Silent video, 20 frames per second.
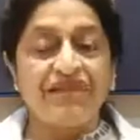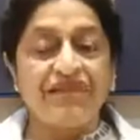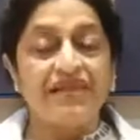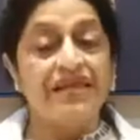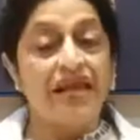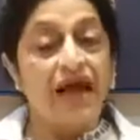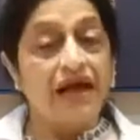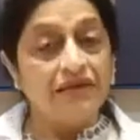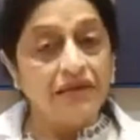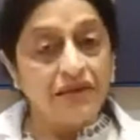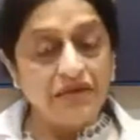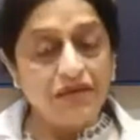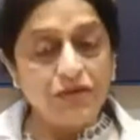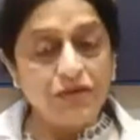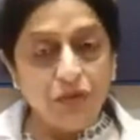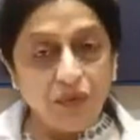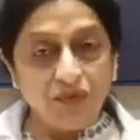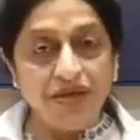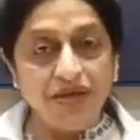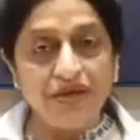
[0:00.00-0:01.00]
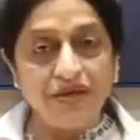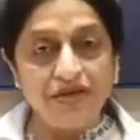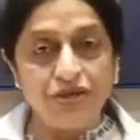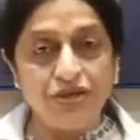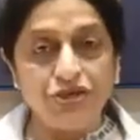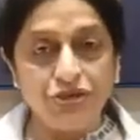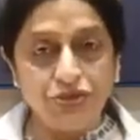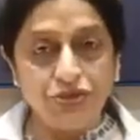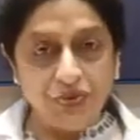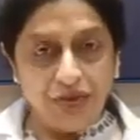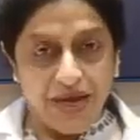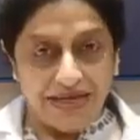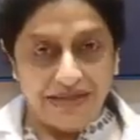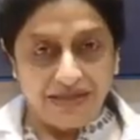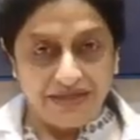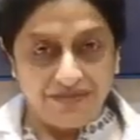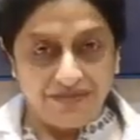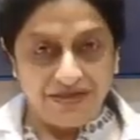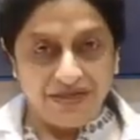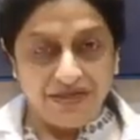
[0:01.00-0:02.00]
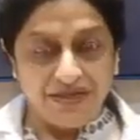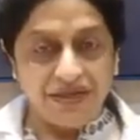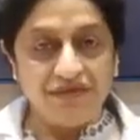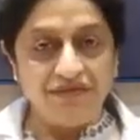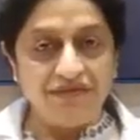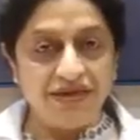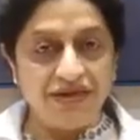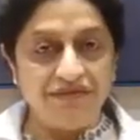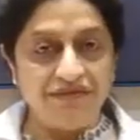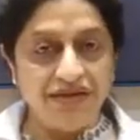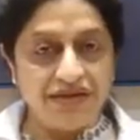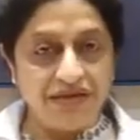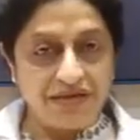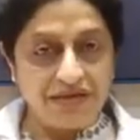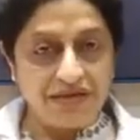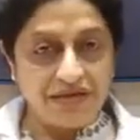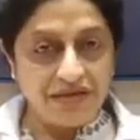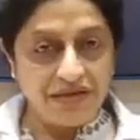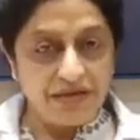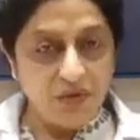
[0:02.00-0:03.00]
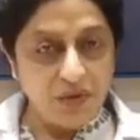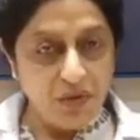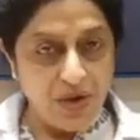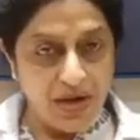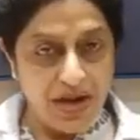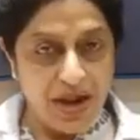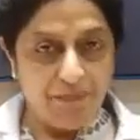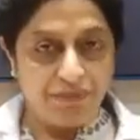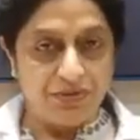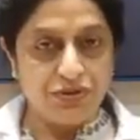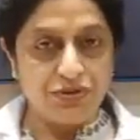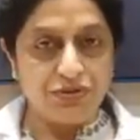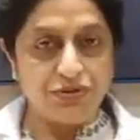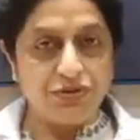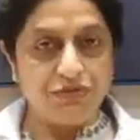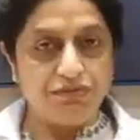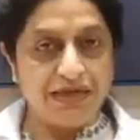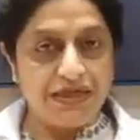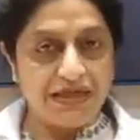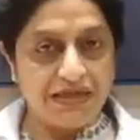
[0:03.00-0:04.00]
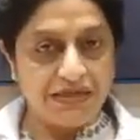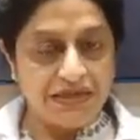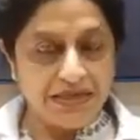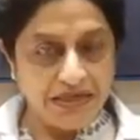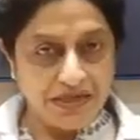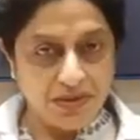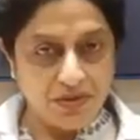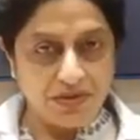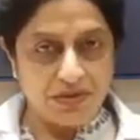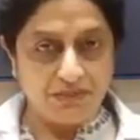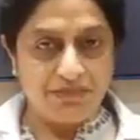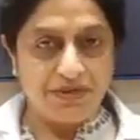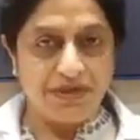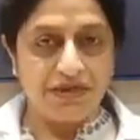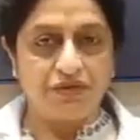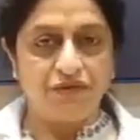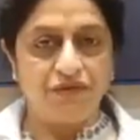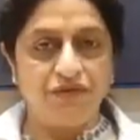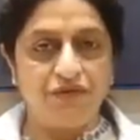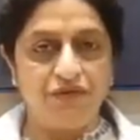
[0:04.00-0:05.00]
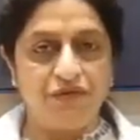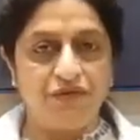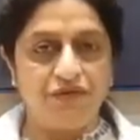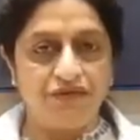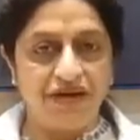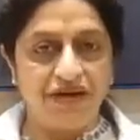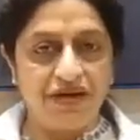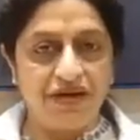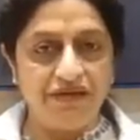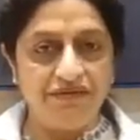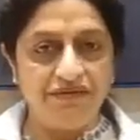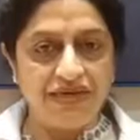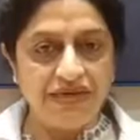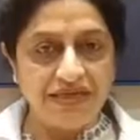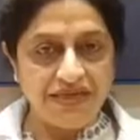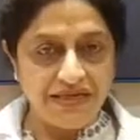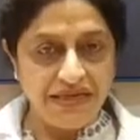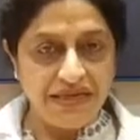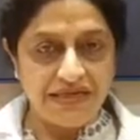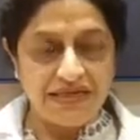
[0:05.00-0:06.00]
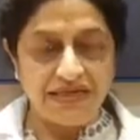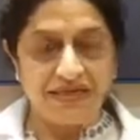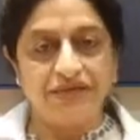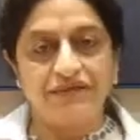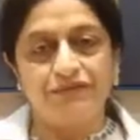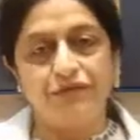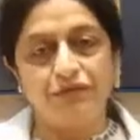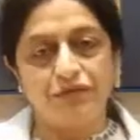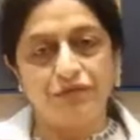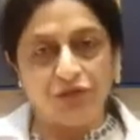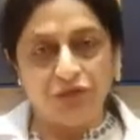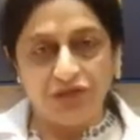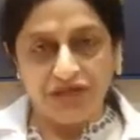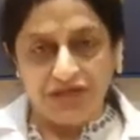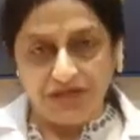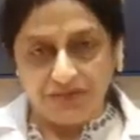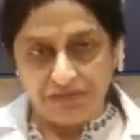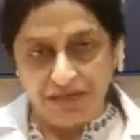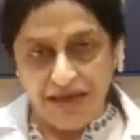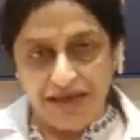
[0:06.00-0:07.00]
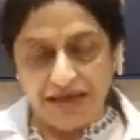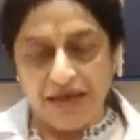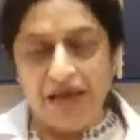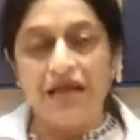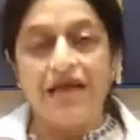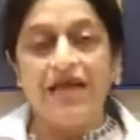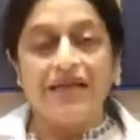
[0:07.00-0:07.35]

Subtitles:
The other is ovarian tissue activation, where we do a laparoscopic, take out a part of ovary, we treat it, we put it back.